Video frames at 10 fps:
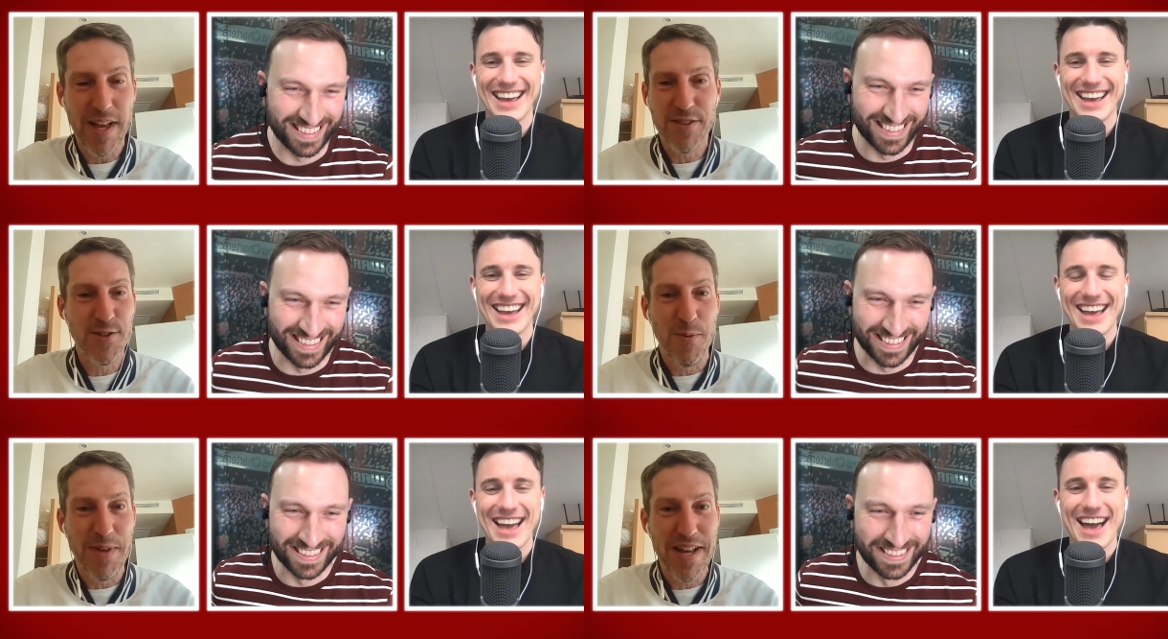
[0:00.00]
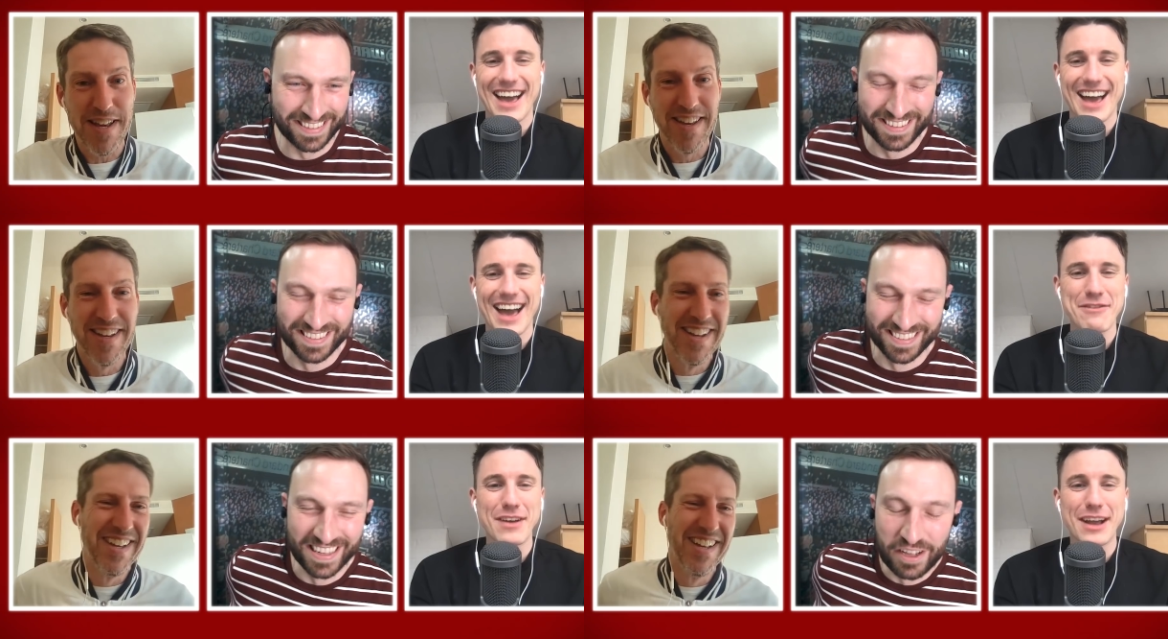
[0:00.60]
Speaker 1: that's not me.
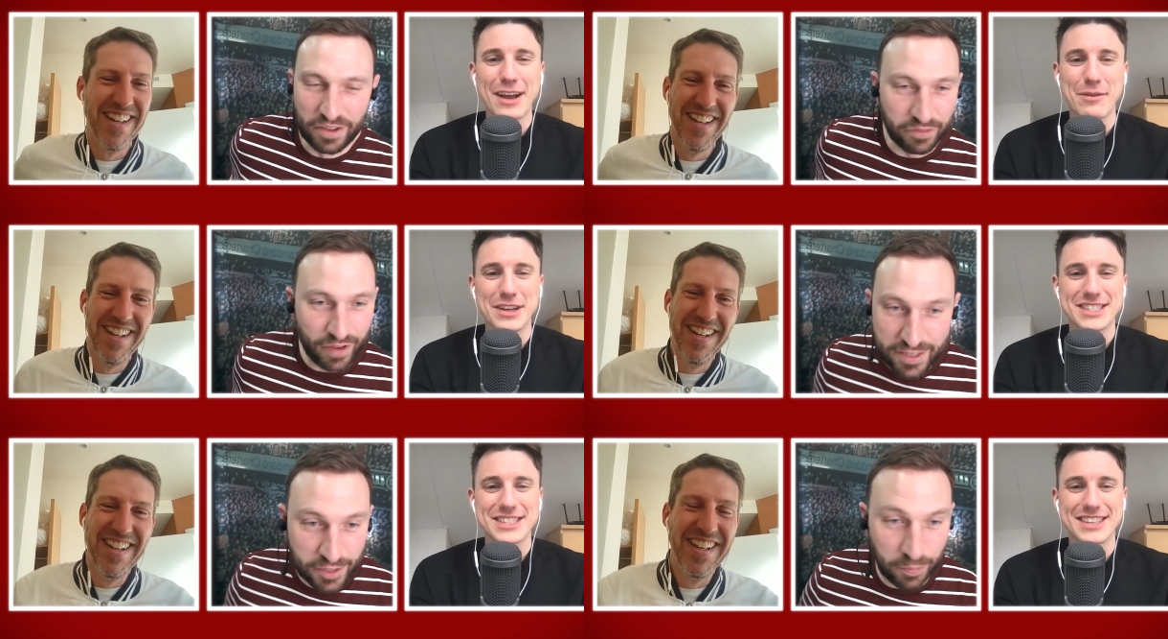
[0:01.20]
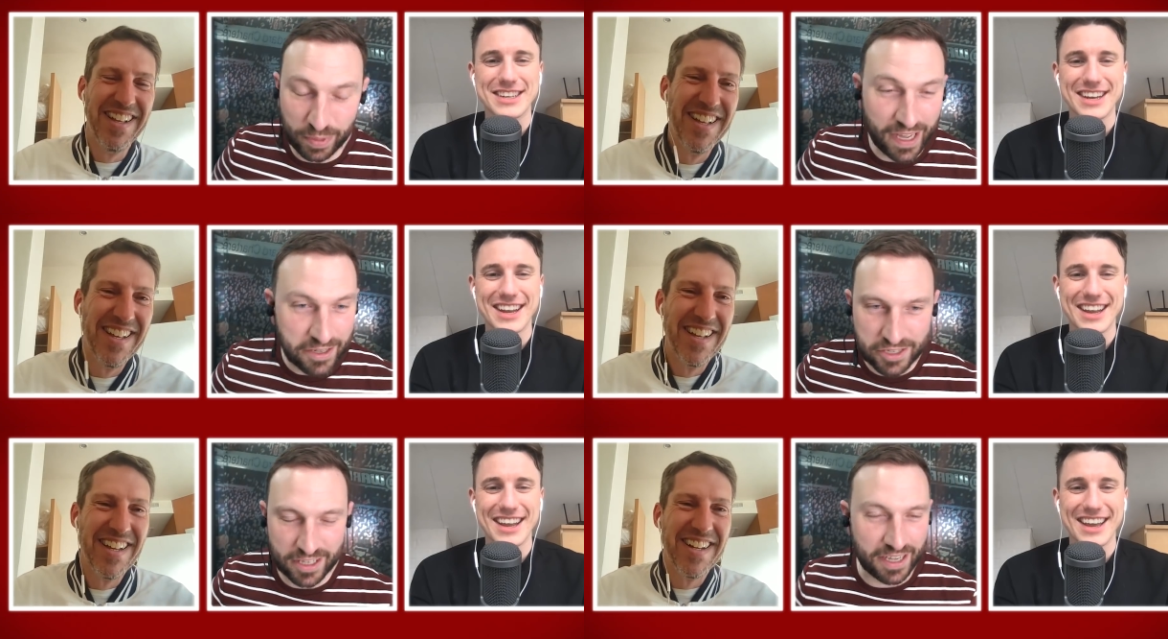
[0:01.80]
Speaker 2: I feel like I want to... a good player,
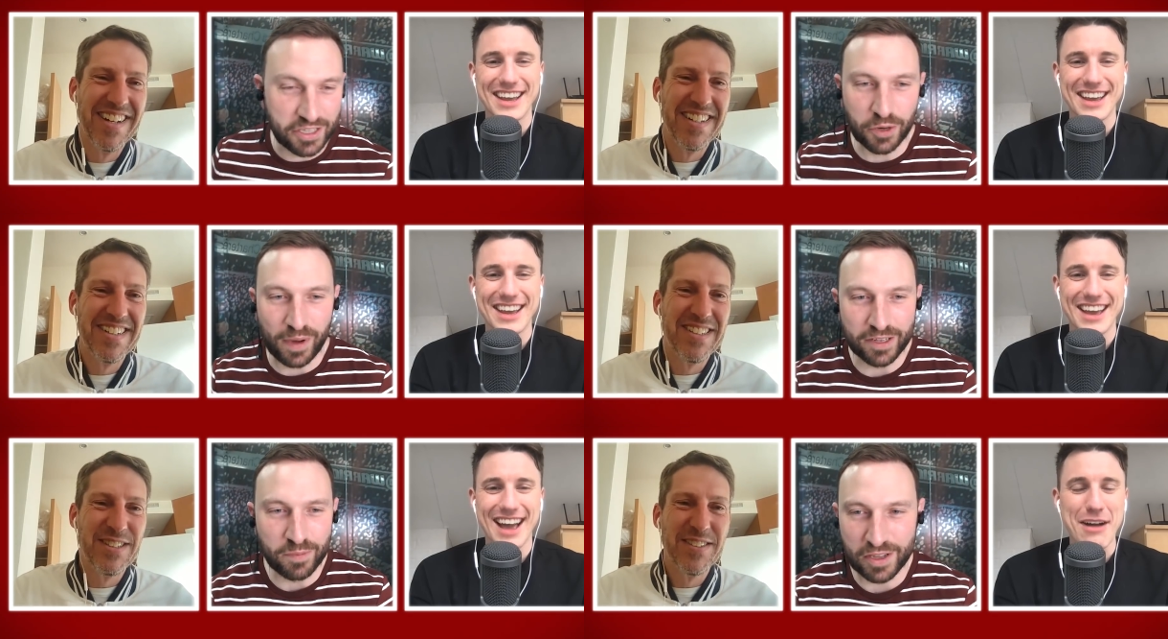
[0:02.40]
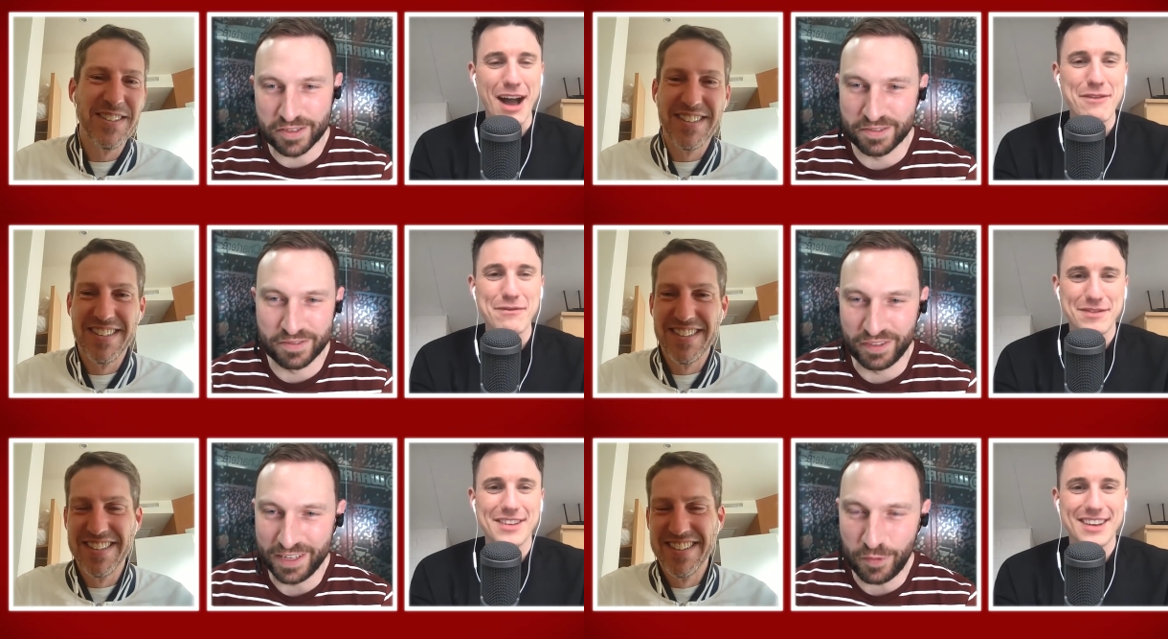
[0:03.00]
just like Joe Allen was I, I,
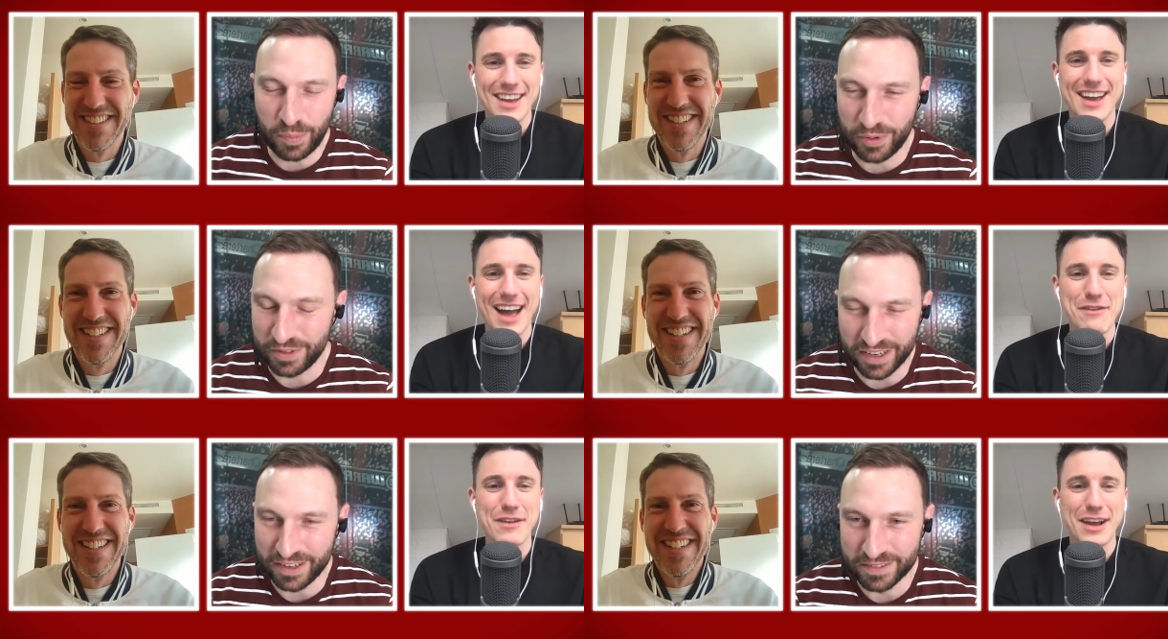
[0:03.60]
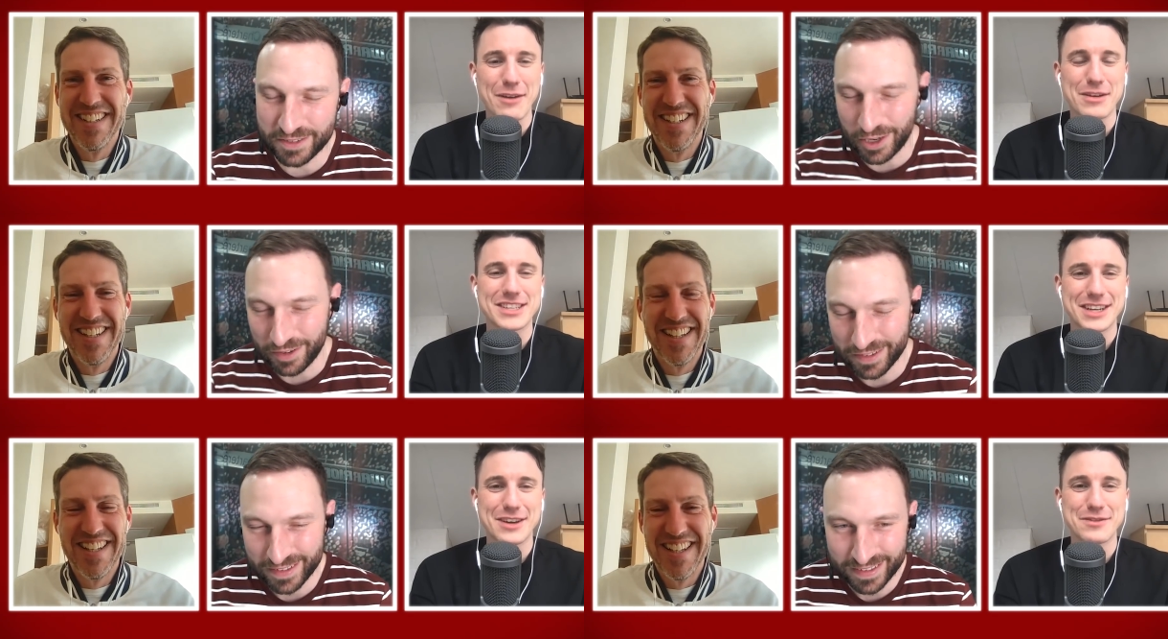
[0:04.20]
for Liverpool.
Speaker 3: Yeah, you know? I feel like so... I want to
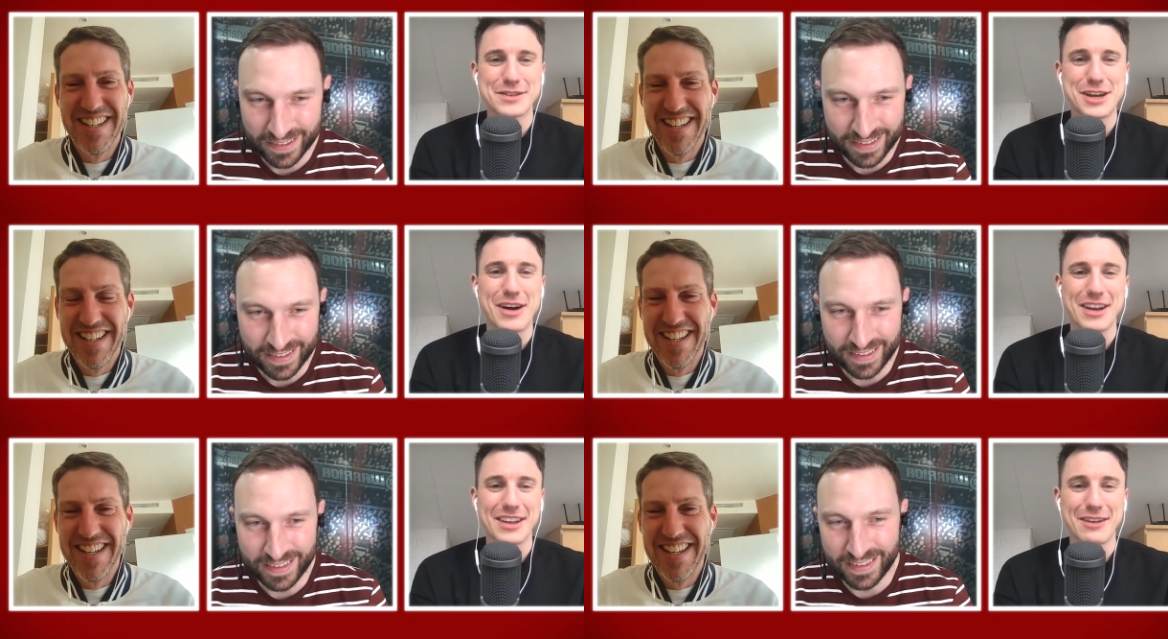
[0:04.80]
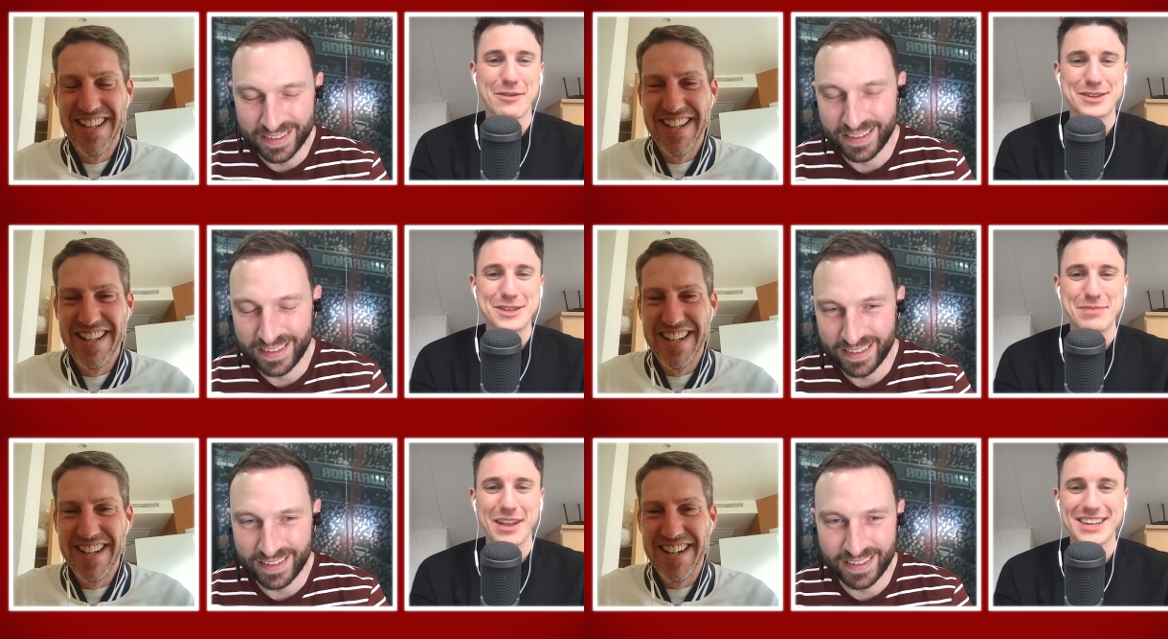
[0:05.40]
stick up for Joe Allen. I've watched
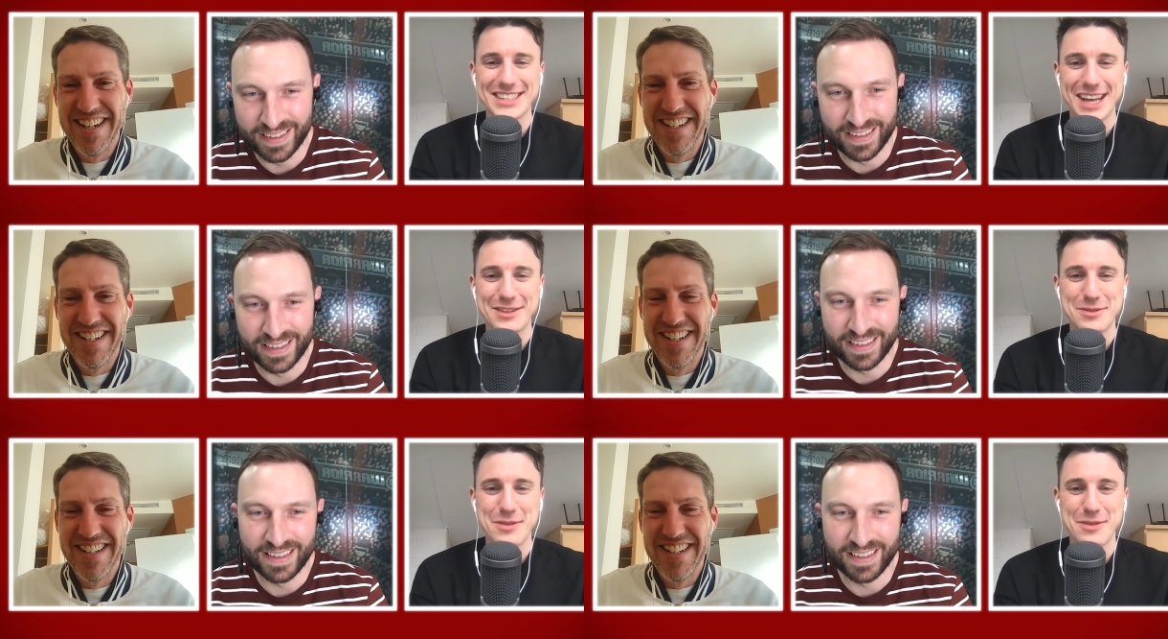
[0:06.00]
him plenty of times for